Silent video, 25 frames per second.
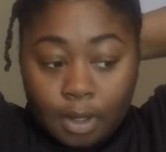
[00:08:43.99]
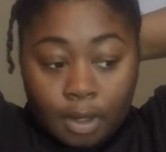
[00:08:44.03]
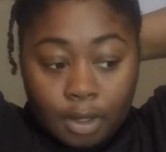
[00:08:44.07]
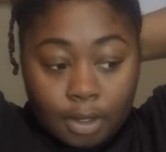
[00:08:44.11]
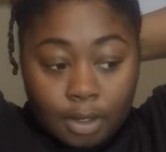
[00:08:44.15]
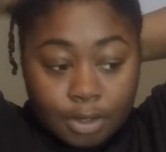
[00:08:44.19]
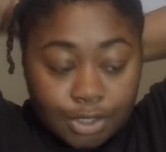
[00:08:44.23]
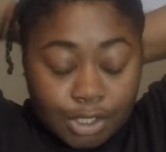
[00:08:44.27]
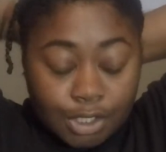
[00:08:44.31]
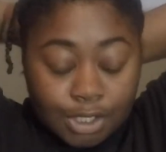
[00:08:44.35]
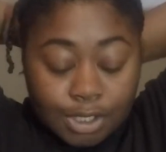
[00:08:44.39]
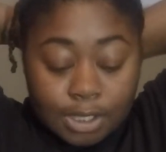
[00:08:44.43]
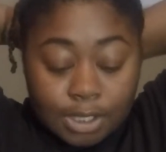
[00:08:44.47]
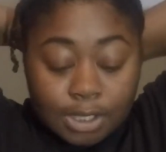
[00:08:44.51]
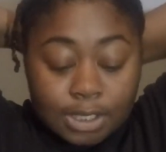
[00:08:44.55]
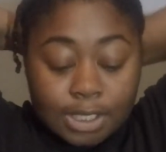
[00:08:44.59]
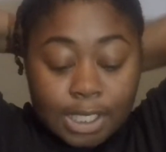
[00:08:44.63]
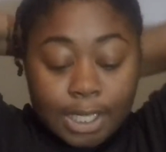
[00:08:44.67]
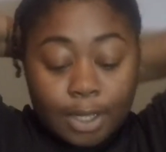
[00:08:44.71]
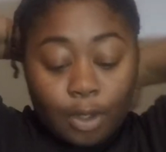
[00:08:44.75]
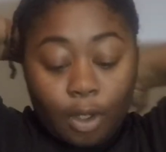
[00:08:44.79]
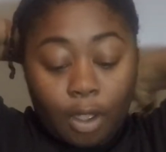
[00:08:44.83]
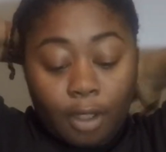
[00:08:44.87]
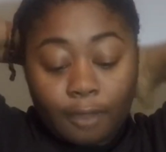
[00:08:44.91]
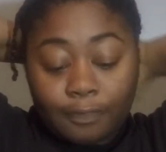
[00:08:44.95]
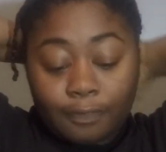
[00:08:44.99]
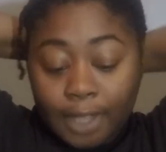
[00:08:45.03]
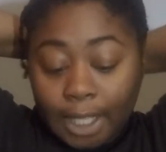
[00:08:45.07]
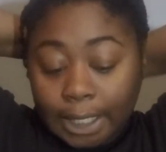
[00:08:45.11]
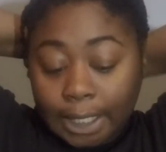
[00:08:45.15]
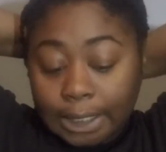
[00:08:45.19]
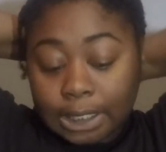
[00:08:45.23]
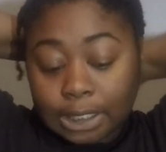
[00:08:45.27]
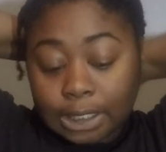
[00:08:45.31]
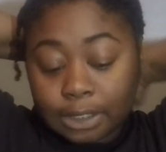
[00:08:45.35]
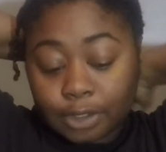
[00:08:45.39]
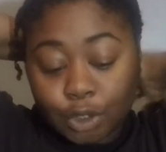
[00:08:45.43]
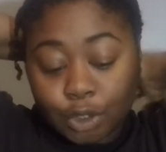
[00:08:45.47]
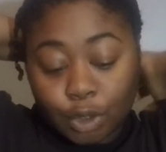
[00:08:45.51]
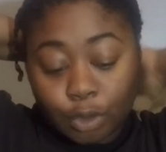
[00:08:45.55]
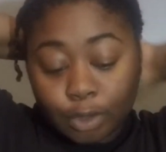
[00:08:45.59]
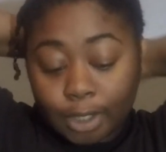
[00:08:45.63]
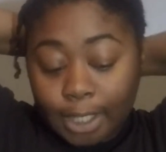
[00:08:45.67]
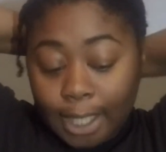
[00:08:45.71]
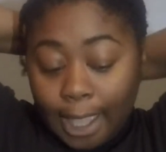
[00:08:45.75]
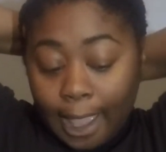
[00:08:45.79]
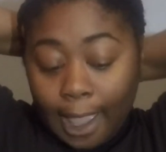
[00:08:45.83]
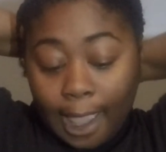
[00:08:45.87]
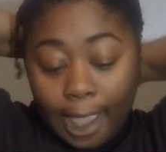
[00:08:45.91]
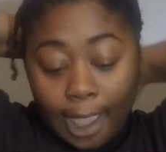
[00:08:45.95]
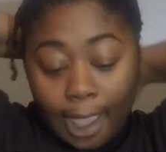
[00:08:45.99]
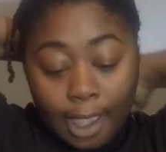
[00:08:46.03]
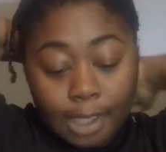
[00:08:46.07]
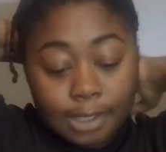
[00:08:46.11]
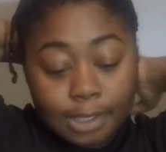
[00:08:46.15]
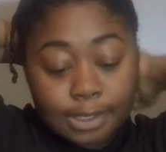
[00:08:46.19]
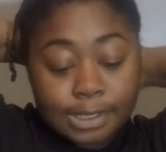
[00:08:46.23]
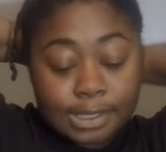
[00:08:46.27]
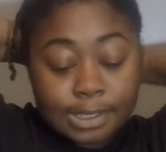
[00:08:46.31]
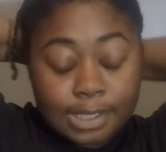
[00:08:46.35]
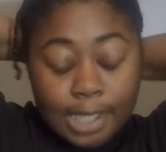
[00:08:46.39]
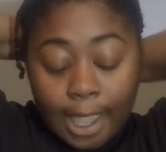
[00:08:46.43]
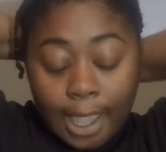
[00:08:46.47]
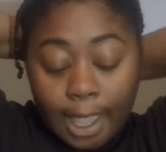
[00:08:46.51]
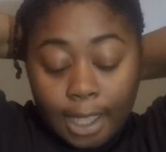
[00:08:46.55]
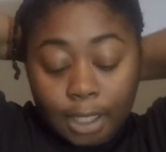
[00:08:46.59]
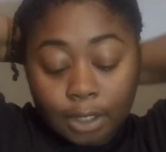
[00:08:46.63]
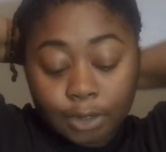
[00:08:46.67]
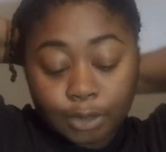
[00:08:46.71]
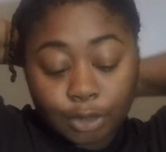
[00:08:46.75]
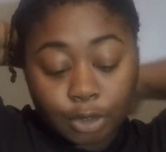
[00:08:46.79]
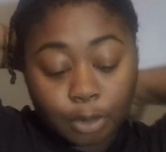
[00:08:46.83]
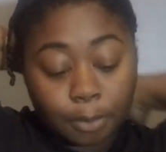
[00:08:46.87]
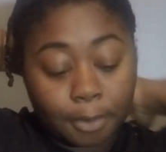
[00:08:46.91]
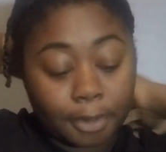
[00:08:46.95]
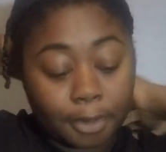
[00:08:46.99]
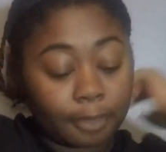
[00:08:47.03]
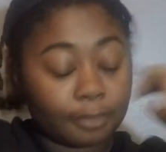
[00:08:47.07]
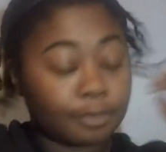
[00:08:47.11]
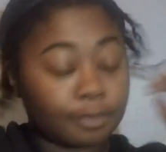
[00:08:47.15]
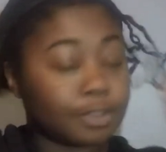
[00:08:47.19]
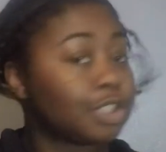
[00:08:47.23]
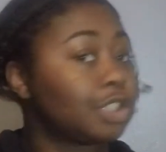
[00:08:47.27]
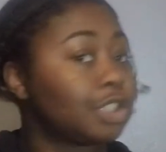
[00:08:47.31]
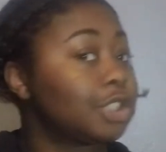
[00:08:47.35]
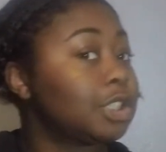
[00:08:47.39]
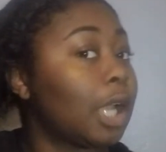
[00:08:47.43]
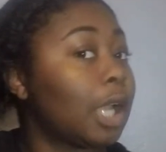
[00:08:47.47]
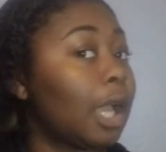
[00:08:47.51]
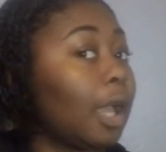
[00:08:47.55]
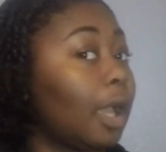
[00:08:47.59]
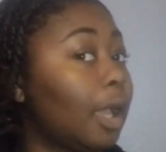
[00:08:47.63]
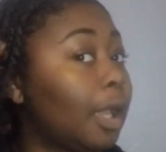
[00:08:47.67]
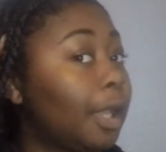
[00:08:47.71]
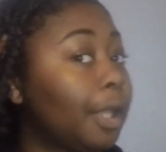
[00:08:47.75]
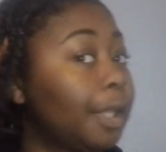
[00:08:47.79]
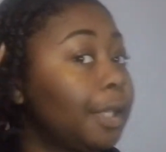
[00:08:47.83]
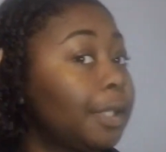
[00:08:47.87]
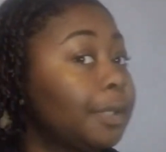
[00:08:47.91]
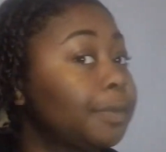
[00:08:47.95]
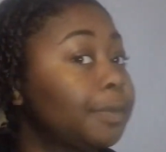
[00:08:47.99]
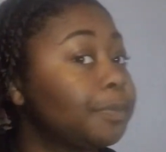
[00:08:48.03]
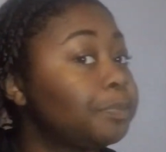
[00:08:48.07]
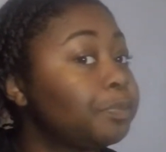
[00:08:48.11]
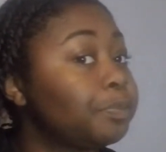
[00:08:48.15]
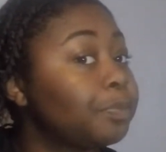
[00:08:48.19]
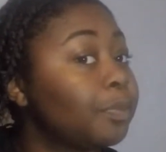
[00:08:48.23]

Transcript: just to take off any little cast, to add a little bit of shine.